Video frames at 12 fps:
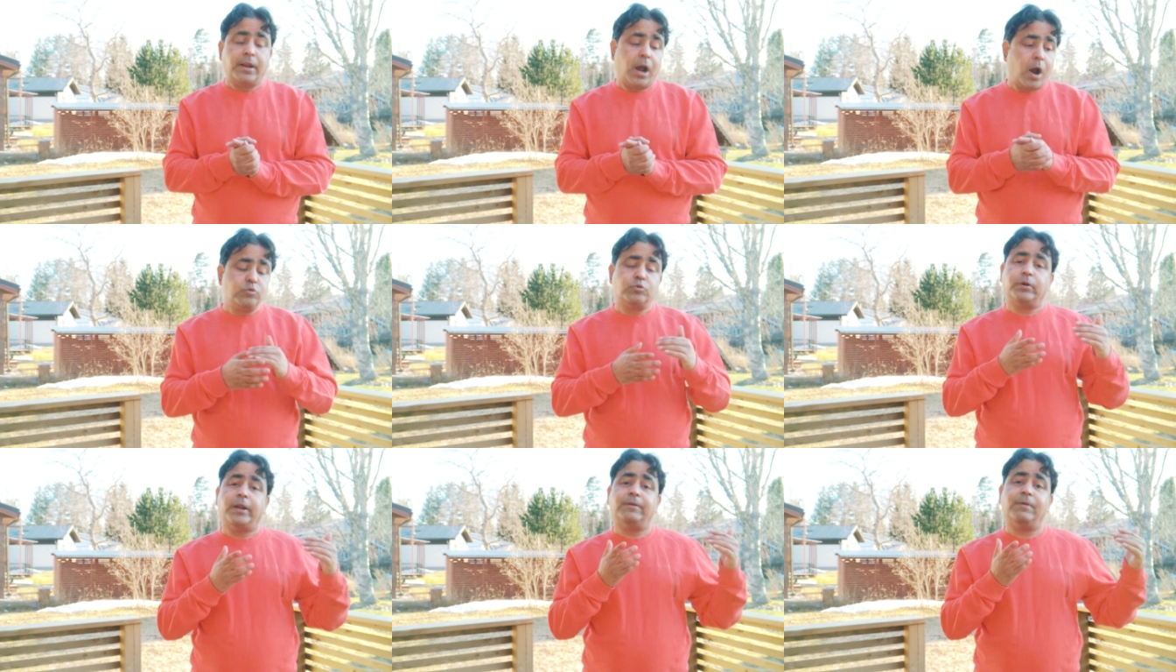and how
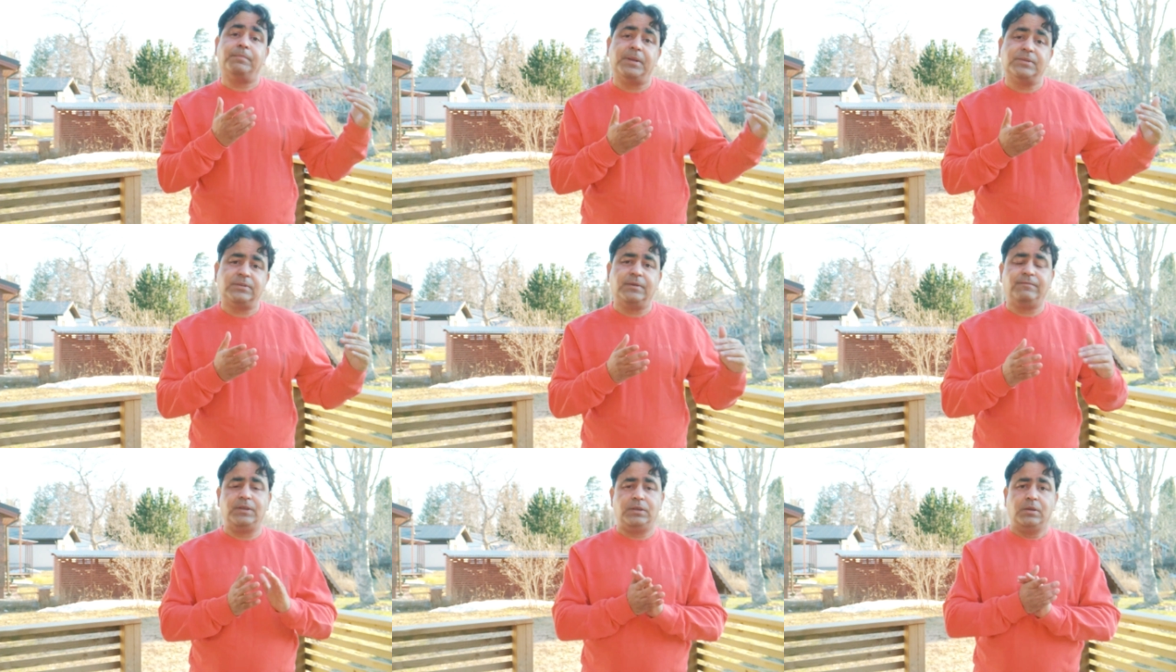to write one page
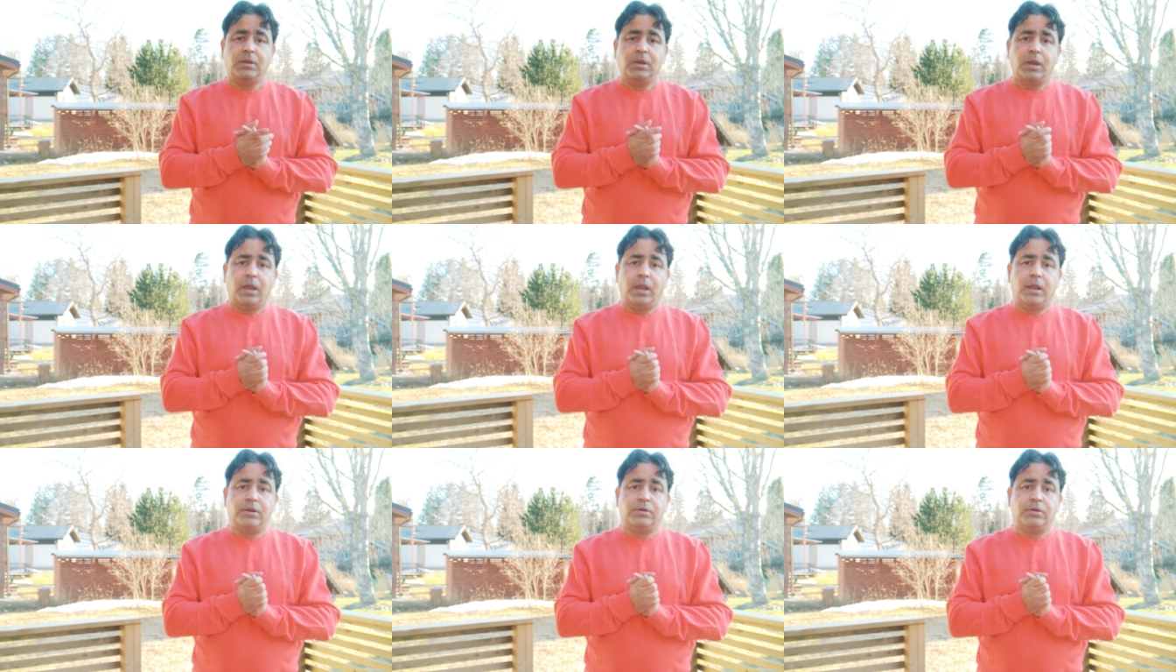CV,
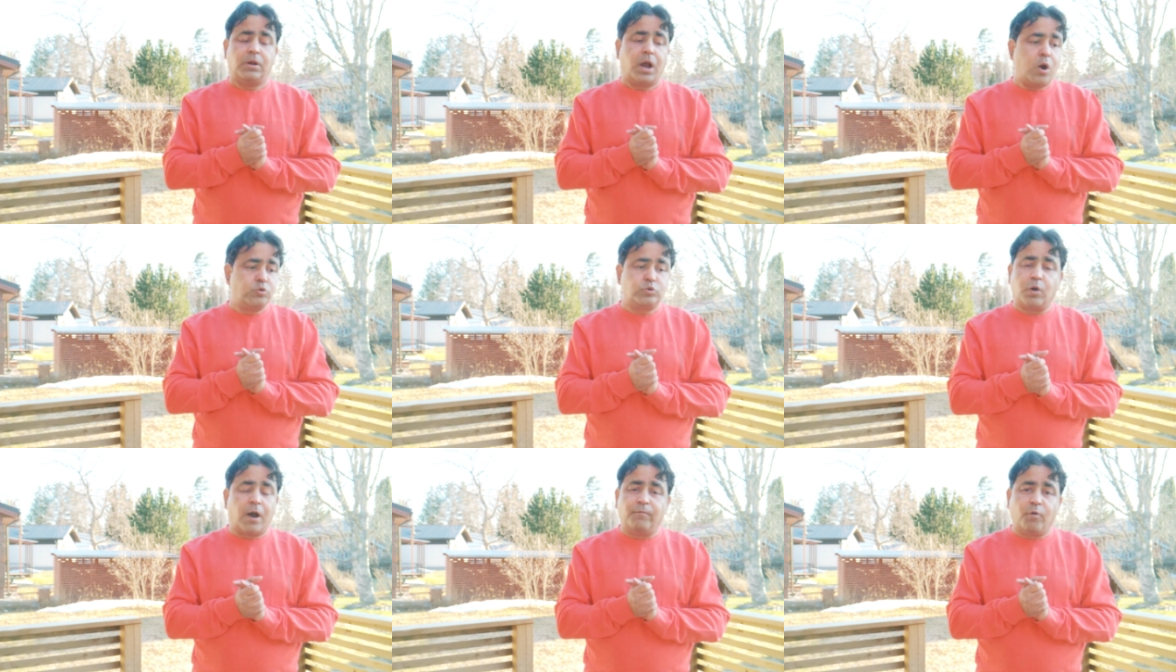and how
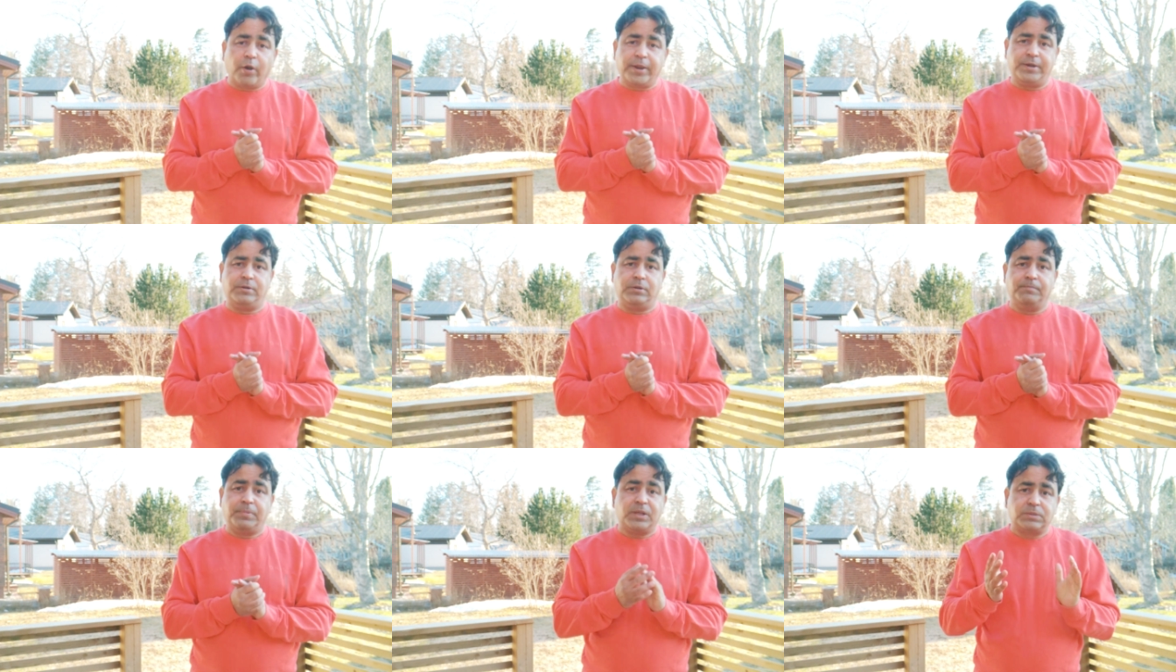to avoid
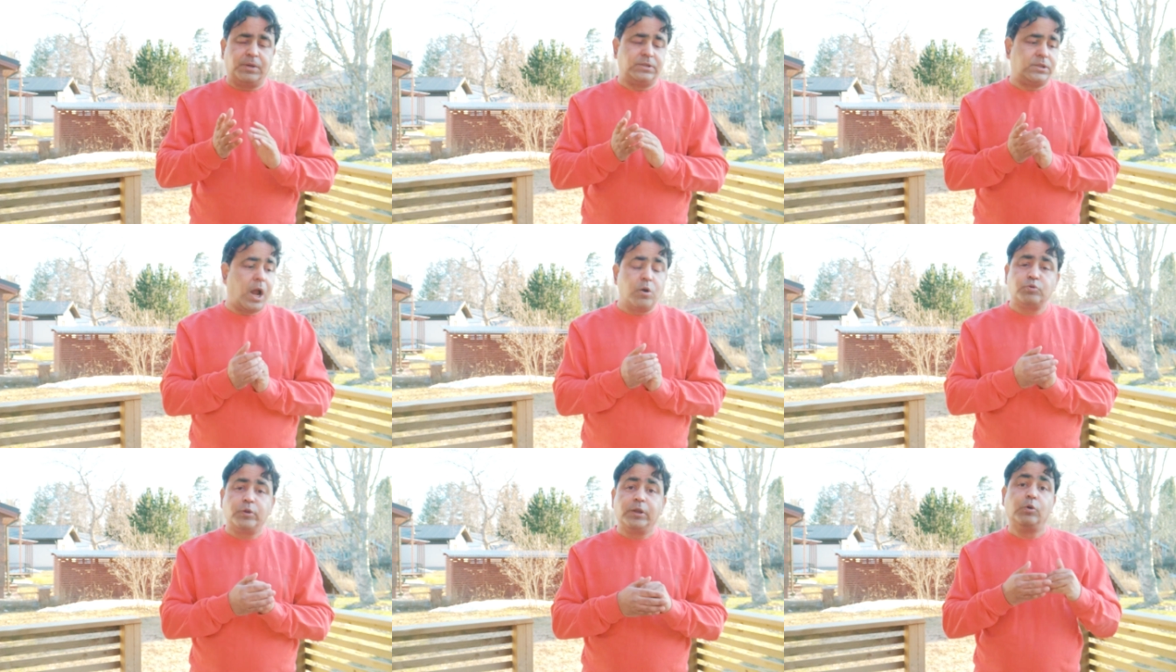buzzwords,
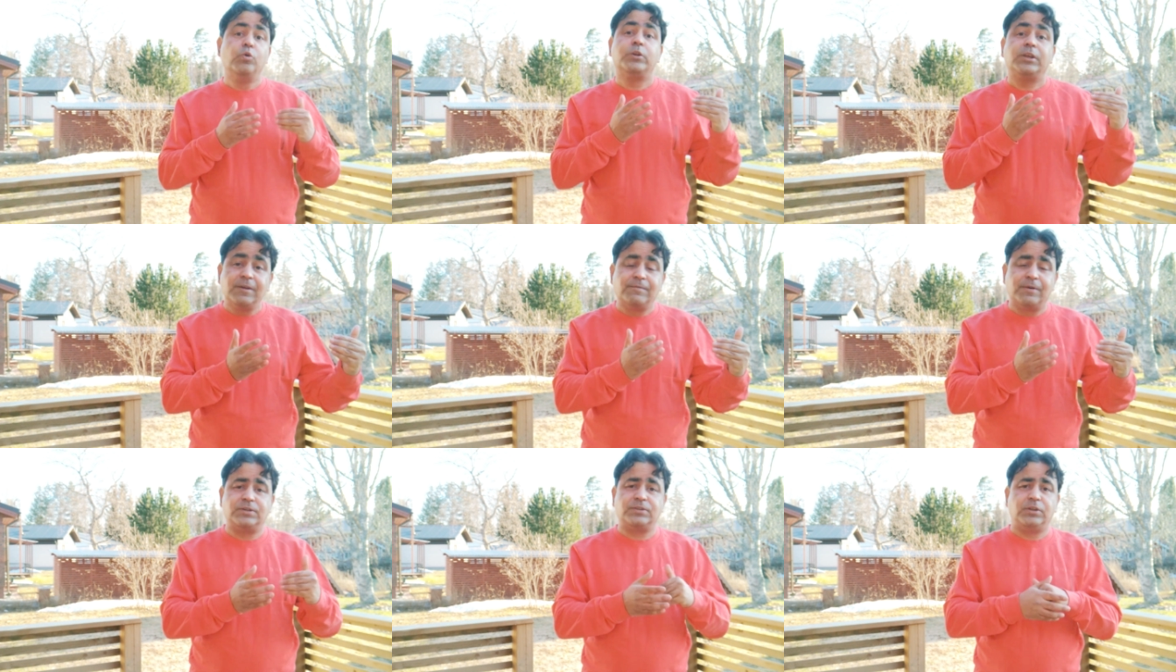how to include
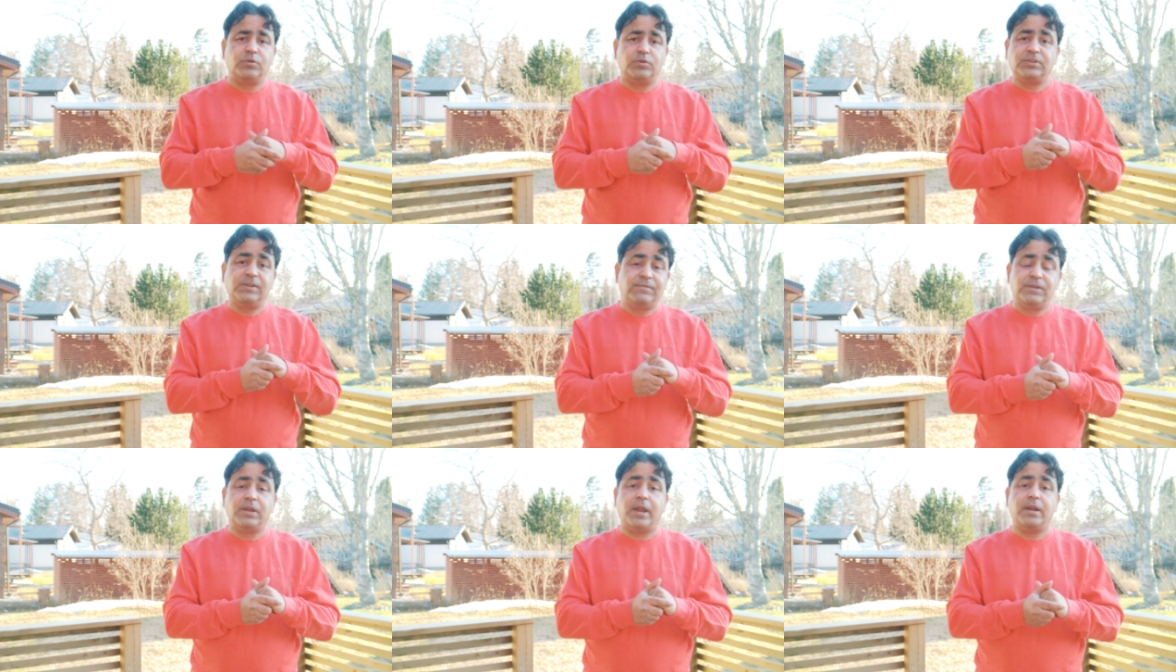keywords in your
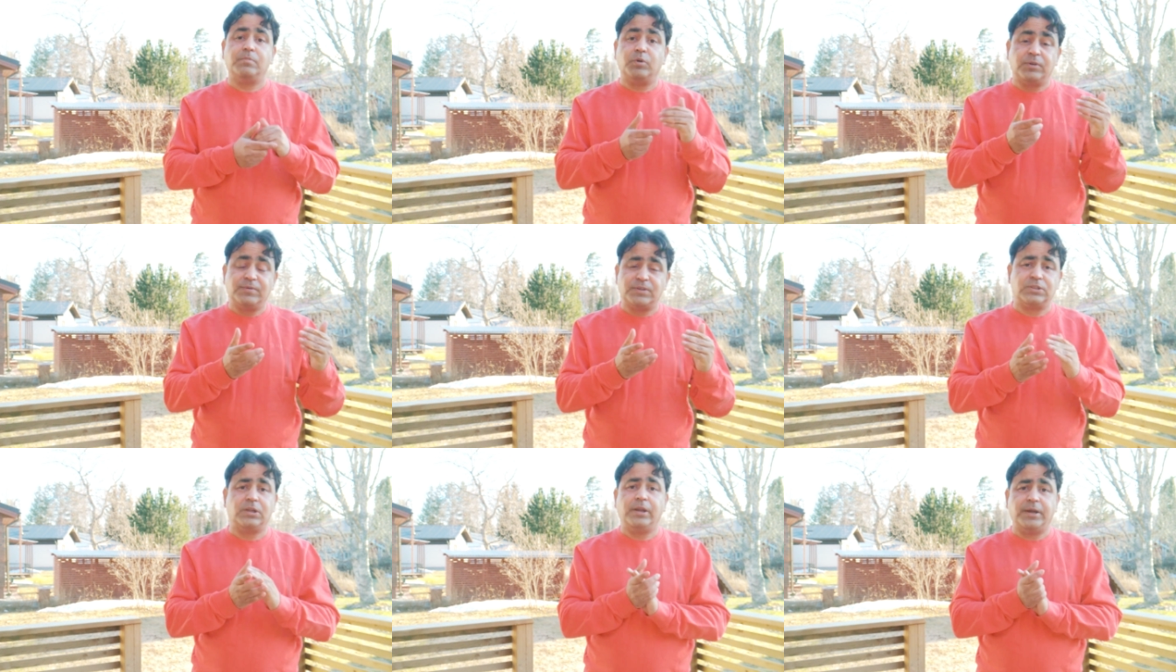CV and
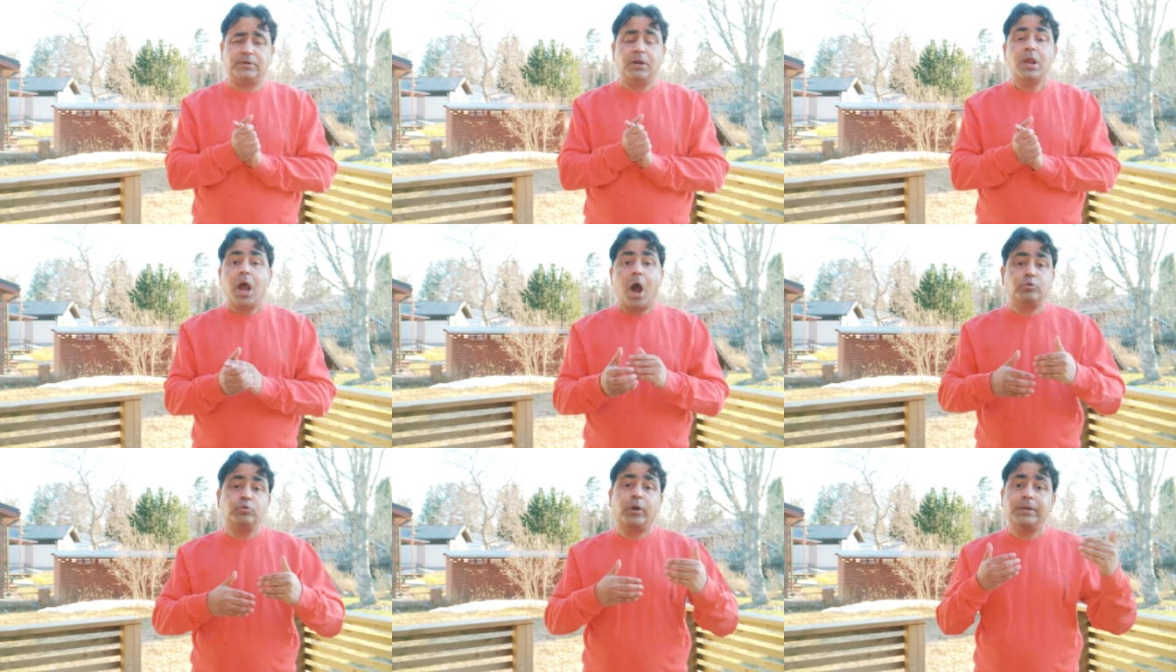motivational letter,
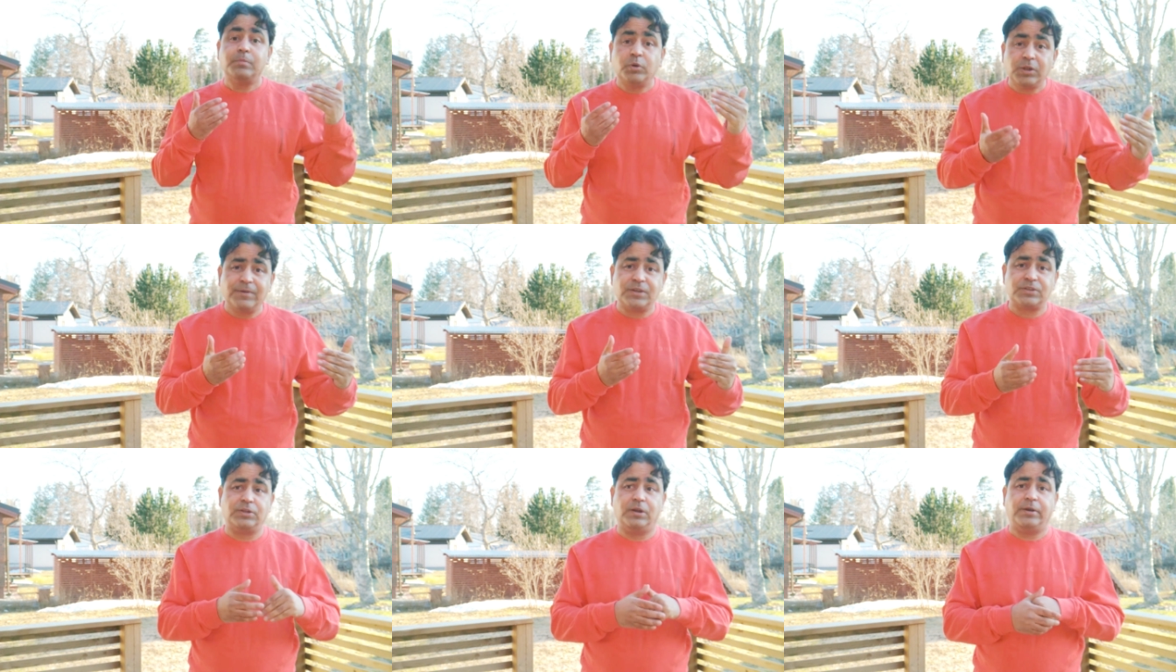how to write
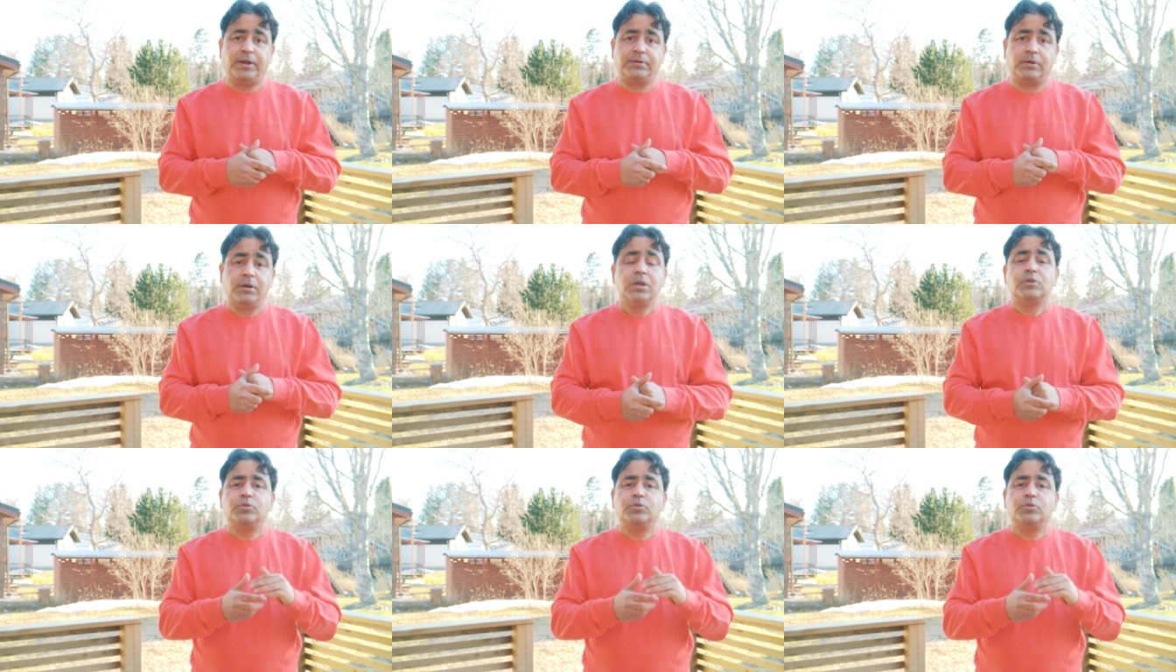motivational letter.